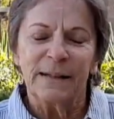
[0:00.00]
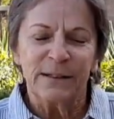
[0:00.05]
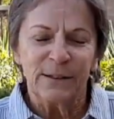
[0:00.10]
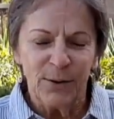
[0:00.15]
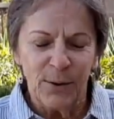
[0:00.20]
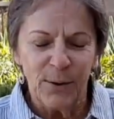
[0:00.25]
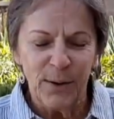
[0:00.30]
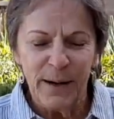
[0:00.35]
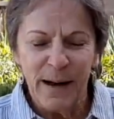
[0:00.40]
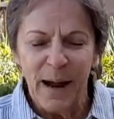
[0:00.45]

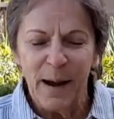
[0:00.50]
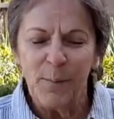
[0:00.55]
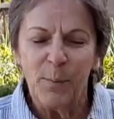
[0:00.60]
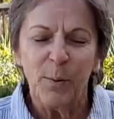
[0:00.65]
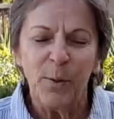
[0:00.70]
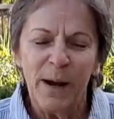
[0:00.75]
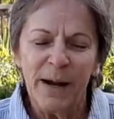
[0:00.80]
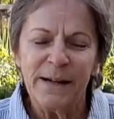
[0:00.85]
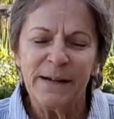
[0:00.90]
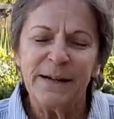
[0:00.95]
Lord, I
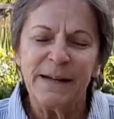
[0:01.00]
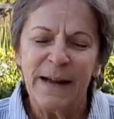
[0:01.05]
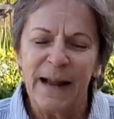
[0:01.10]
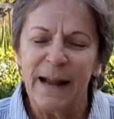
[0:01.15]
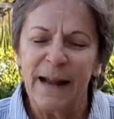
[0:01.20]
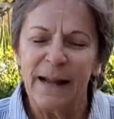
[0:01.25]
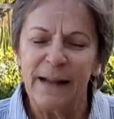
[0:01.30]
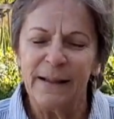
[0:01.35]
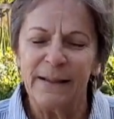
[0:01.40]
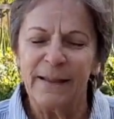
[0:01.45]
pray
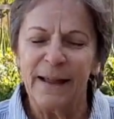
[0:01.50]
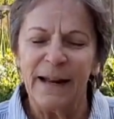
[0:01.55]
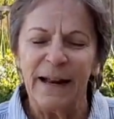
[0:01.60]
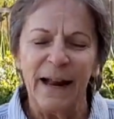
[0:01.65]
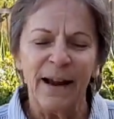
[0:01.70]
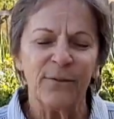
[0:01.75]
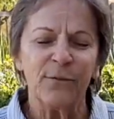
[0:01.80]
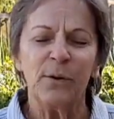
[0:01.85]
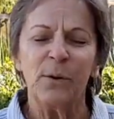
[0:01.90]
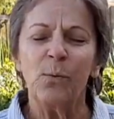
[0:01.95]
today that
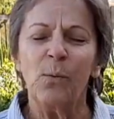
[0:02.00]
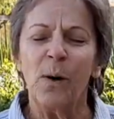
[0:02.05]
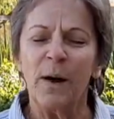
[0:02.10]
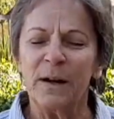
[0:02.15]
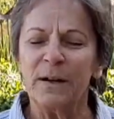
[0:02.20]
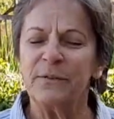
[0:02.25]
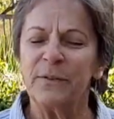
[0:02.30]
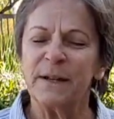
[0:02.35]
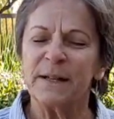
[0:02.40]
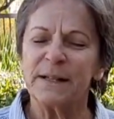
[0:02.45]
every one
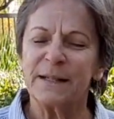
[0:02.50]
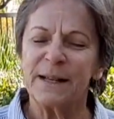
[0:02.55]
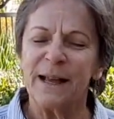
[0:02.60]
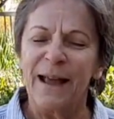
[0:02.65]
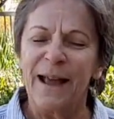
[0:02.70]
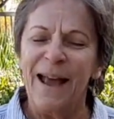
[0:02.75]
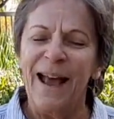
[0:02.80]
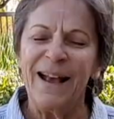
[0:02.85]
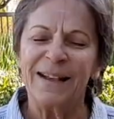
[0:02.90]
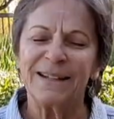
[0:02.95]
of us
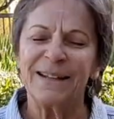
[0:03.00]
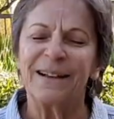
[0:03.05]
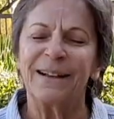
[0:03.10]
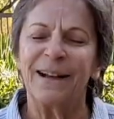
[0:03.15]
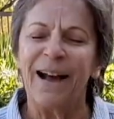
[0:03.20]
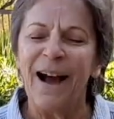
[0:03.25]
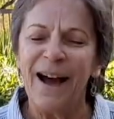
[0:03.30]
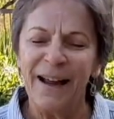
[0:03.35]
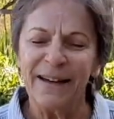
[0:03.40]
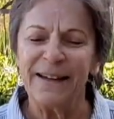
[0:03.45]
has a
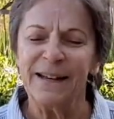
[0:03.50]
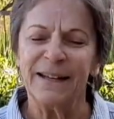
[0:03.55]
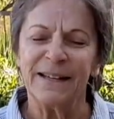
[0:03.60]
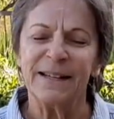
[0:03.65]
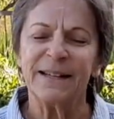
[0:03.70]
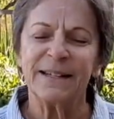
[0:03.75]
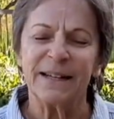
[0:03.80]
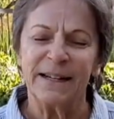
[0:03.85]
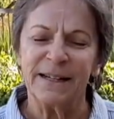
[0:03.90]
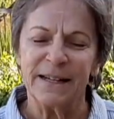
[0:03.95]
God
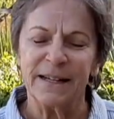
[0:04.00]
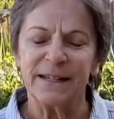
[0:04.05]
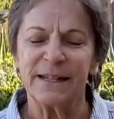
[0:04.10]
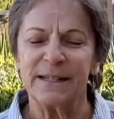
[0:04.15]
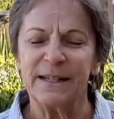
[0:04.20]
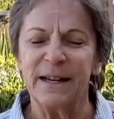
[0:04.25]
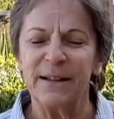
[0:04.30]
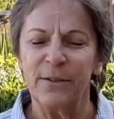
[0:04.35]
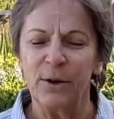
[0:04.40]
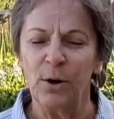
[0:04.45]

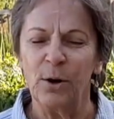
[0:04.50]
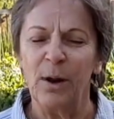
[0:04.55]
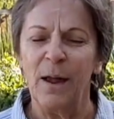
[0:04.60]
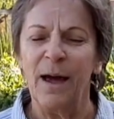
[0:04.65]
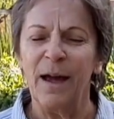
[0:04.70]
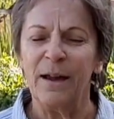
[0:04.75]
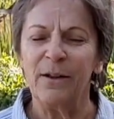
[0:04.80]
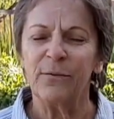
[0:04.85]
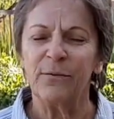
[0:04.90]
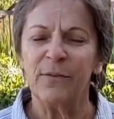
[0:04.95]
incidence in their
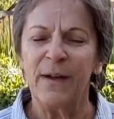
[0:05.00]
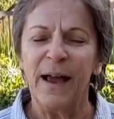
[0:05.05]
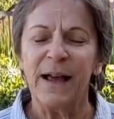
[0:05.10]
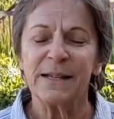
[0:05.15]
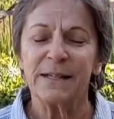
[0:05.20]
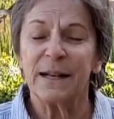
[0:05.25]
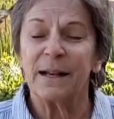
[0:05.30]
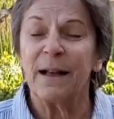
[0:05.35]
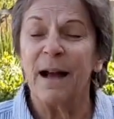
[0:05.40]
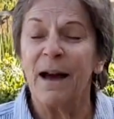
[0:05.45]
life,
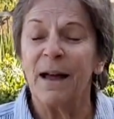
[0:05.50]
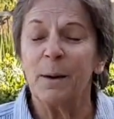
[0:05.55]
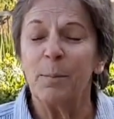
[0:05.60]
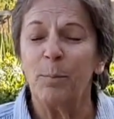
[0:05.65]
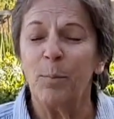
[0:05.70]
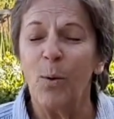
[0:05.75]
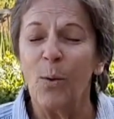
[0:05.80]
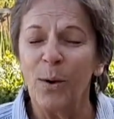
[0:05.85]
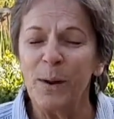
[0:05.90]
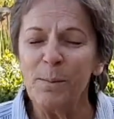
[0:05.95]
has a God
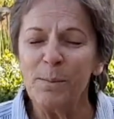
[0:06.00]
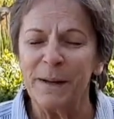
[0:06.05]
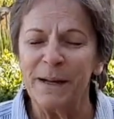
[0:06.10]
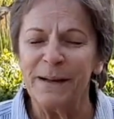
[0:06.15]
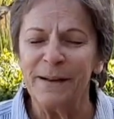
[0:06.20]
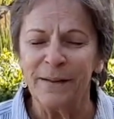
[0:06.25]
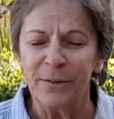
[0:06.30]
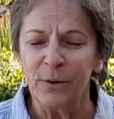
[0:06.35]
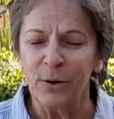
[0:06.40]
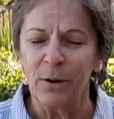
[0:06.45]
appointment
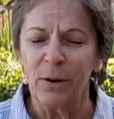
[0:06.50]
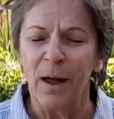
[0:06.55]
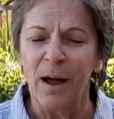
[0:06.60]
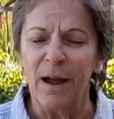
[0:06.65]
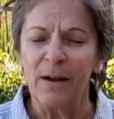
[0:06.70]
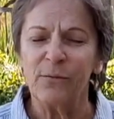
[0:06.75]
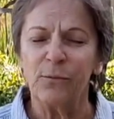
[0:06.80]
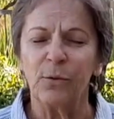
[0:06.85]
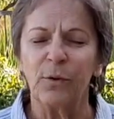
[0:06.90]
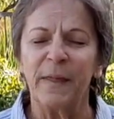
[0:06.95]
in their
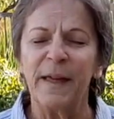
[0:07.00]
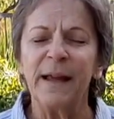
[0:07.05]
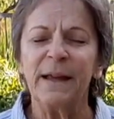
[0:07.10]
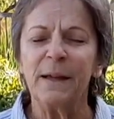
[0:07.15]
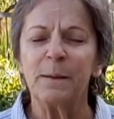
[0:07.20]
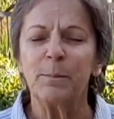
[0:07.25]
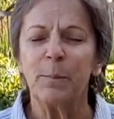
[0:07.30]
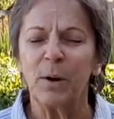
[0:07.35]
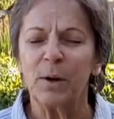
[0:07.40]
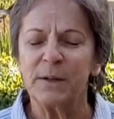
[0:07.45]
life where they
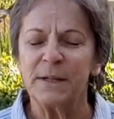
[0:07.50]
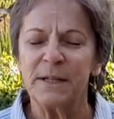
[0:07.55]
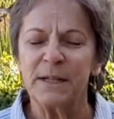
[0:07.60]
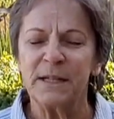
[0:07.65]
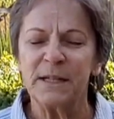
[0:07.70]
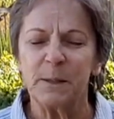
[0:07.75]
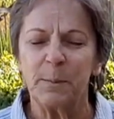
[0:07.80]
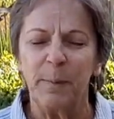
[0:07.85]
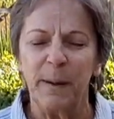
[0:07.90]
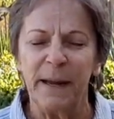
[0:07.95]
can
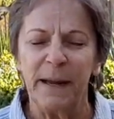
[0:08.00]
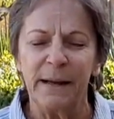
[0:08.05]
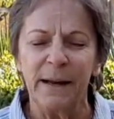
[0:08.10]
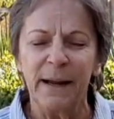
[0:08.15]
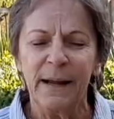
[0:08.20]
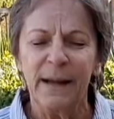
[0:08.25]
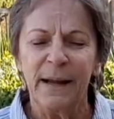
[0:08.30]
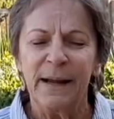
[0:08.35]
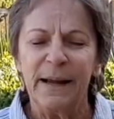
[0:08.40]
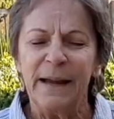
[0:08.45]
participate
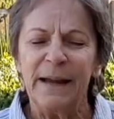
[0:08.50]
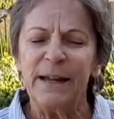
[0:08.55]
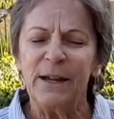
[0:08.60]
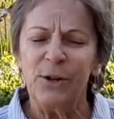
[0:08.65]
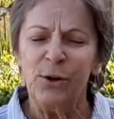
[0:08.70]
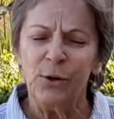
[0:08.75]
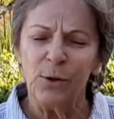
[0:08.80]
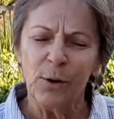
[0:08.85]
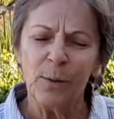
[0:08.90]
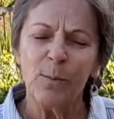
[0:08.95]

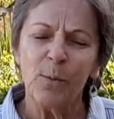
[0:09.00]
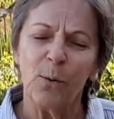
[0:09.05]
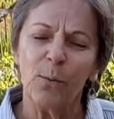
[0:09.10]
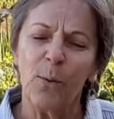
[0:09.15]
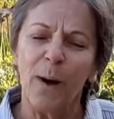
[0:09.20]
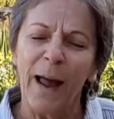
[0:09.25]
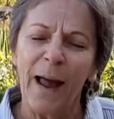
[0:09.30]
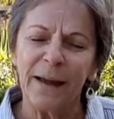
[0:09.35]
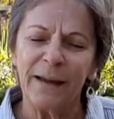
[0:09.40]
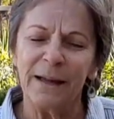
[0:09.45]
in your
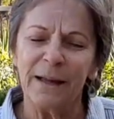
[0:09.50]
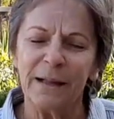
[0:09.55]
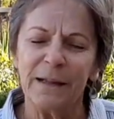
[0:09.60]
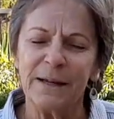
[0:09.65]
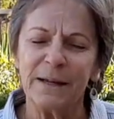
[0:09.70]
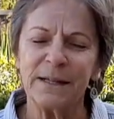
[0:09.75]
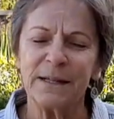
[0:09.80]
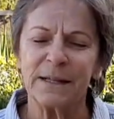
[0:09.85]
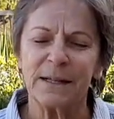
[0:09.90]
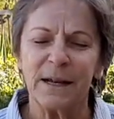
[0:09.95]

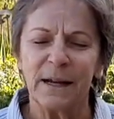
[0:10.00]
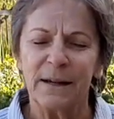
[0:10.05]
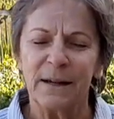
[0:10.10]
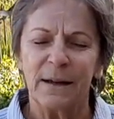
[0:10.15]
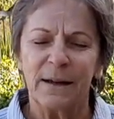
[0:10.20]
miraculous